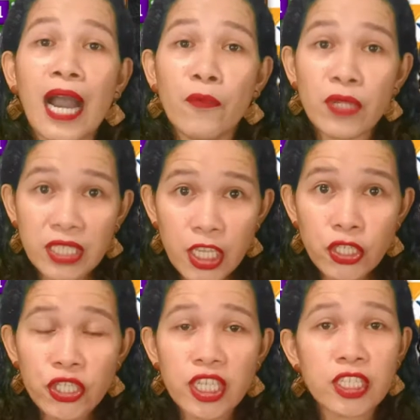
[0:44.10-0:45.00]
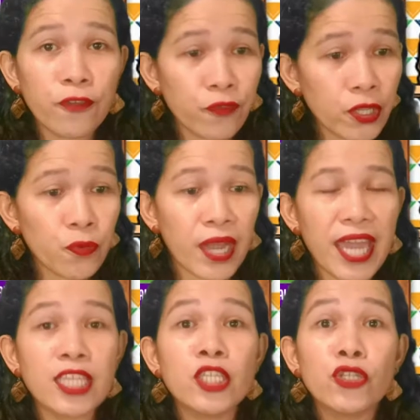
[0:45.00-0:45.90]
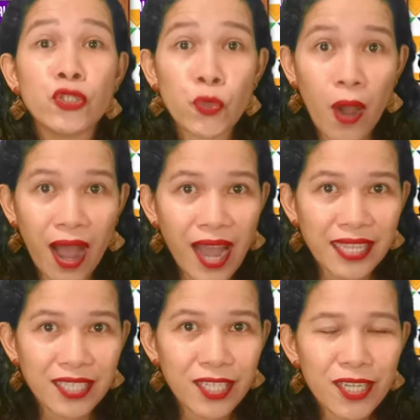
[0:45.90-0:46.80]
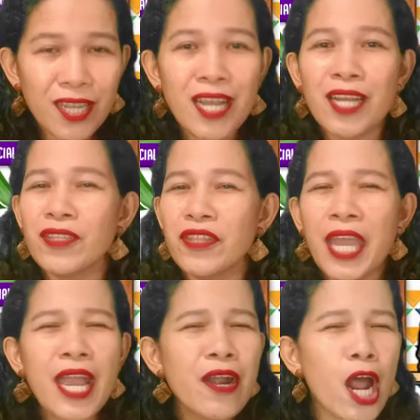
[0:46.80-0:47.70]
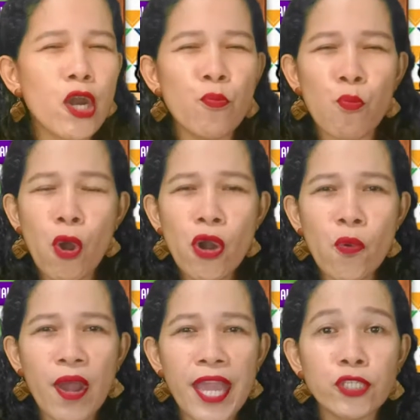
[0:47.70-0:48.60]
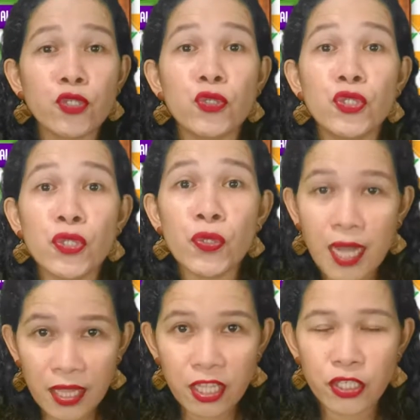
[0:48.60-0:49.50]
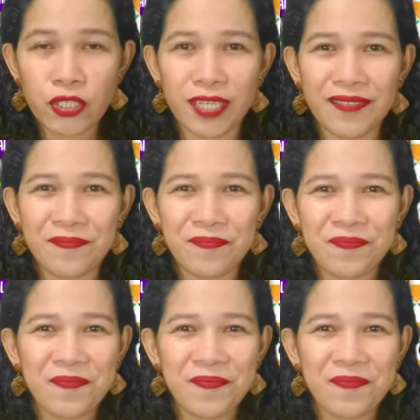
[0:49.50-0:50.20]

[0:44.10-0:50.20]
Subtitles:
I will teach you the different ways to add. There are more ways to do addition.